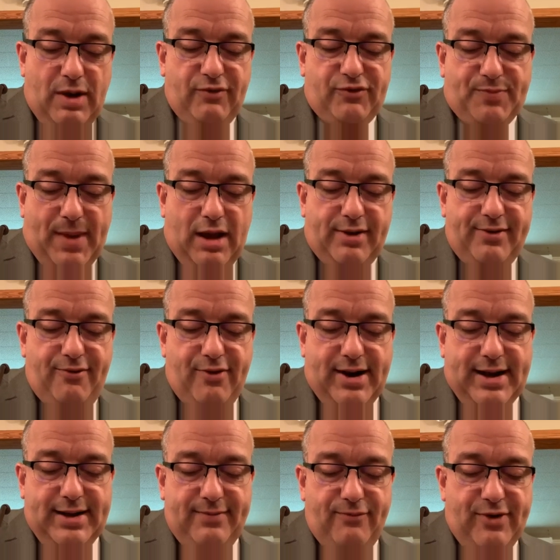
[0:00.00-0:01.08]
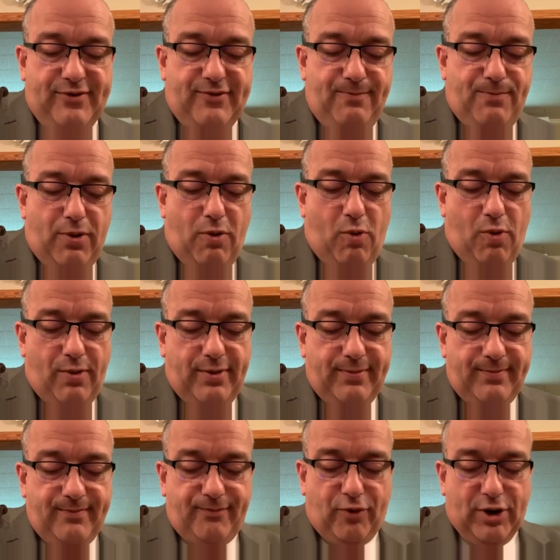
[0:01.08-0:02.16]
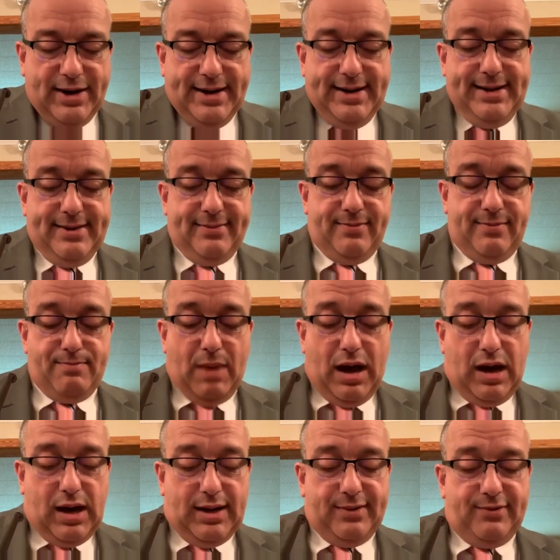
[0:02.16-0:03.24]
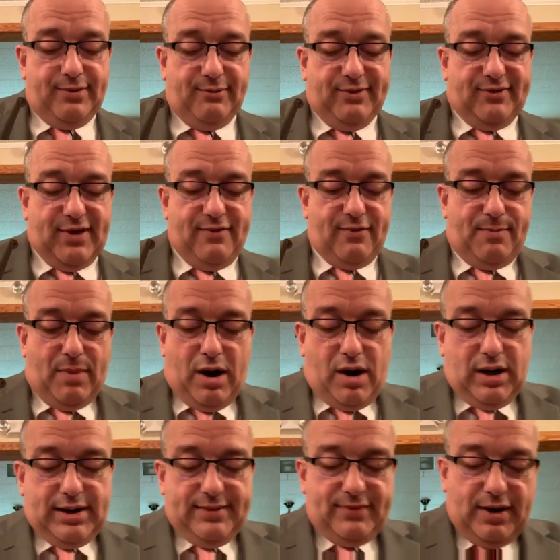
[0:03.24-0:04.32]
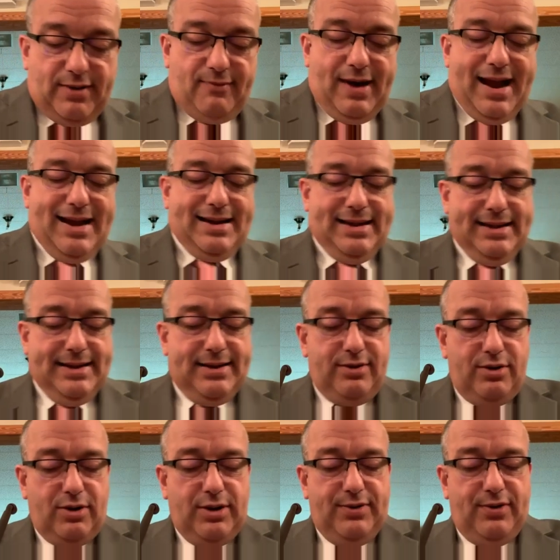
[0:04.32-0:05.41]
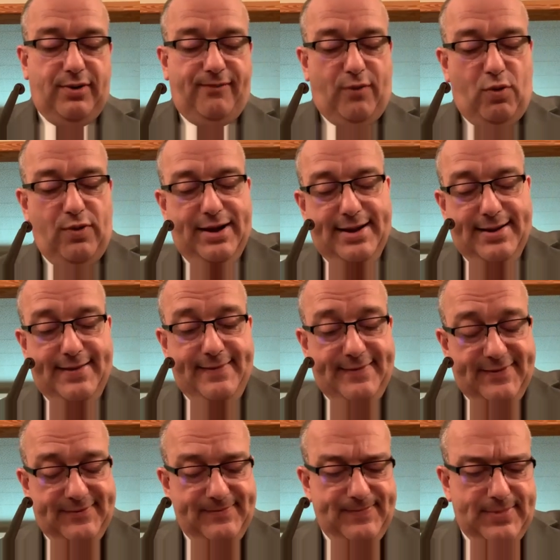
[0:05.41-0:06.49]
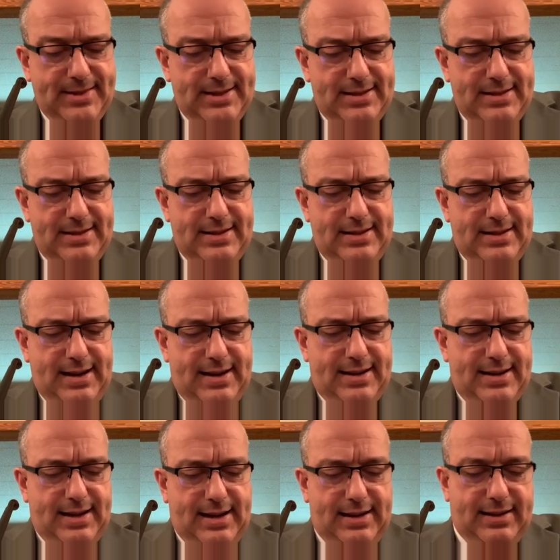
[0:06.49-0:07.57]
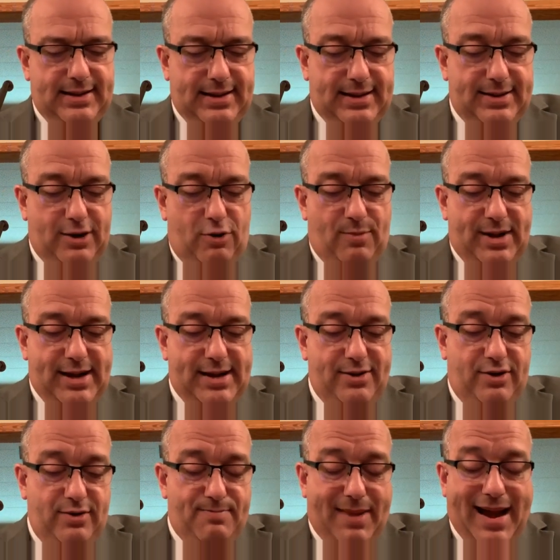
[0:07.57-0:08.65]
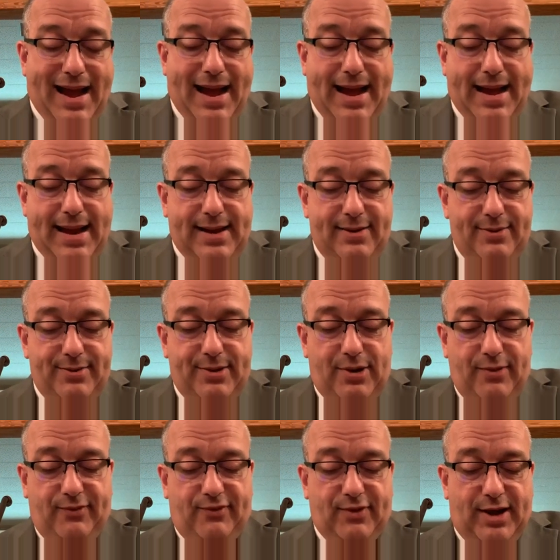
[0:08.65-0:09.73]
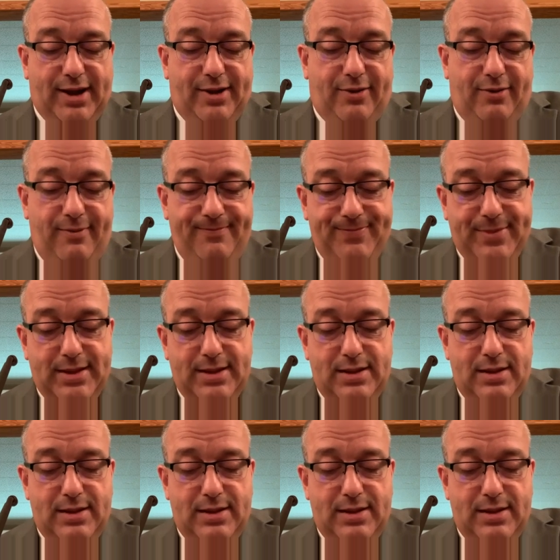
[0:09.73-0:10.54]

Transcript: both small and great, rich and poor, free and bond, to receive a mark in their right hand or in their foreheads, and that no man could buy or sell,